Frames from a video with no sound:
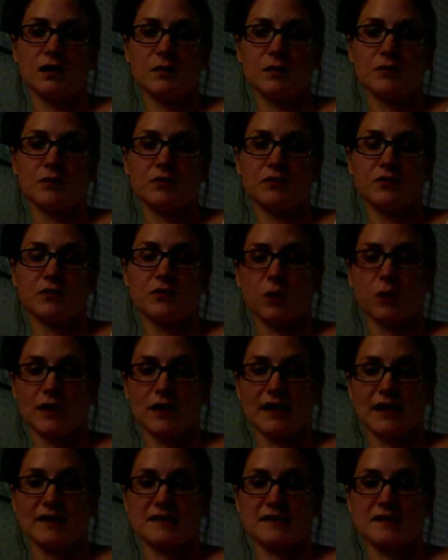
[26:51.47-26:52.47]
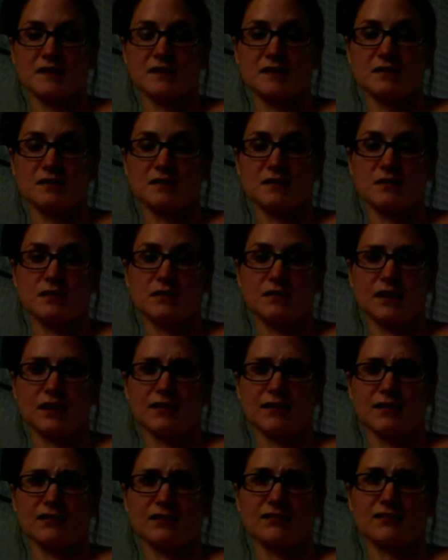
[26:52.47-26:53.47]
for 4 days. There's
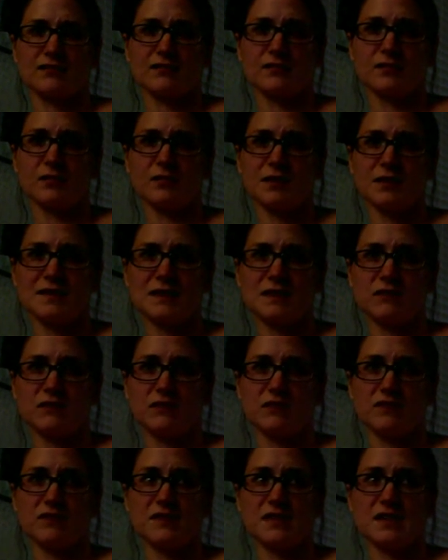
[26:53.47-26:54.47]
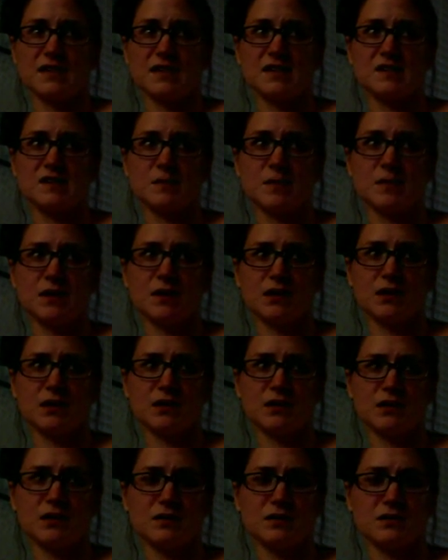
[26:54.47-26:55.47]
like, I want to say 15
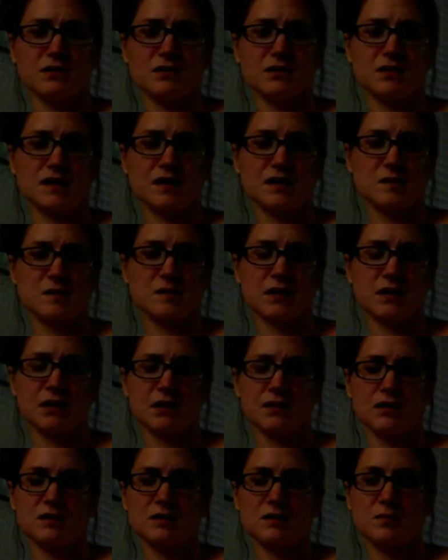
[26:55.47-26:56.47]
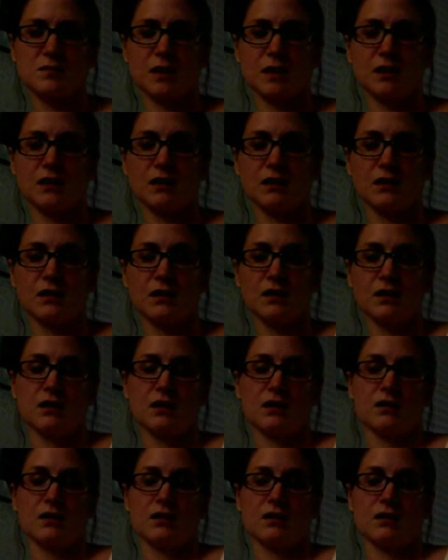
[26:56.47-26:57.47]
speakers or 10 speakers, but
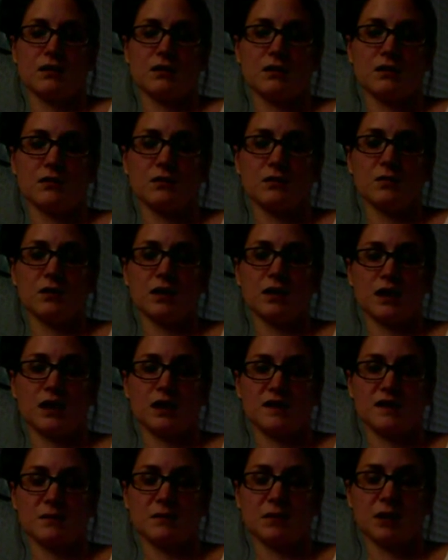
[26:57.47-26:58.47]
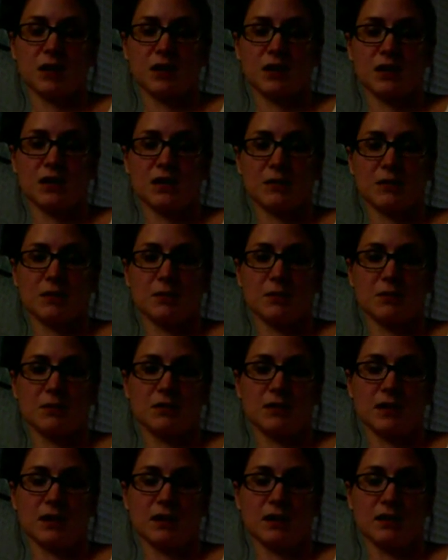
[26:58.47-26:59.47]
really awesome gardening people
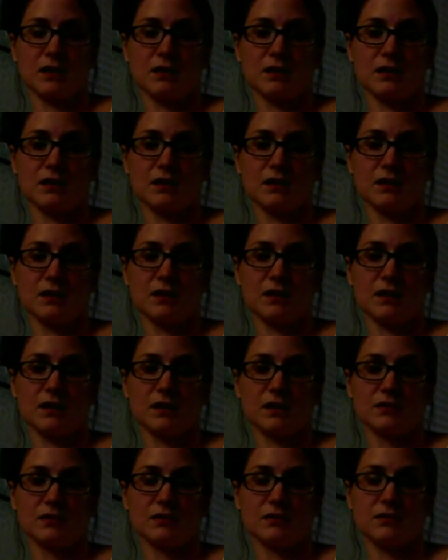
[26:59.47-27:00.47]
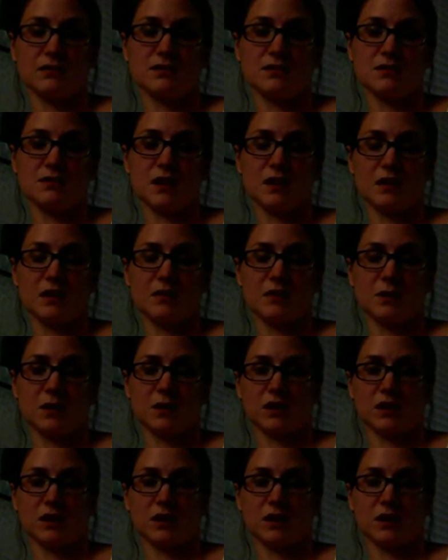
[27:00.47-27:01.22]
that I do nothing but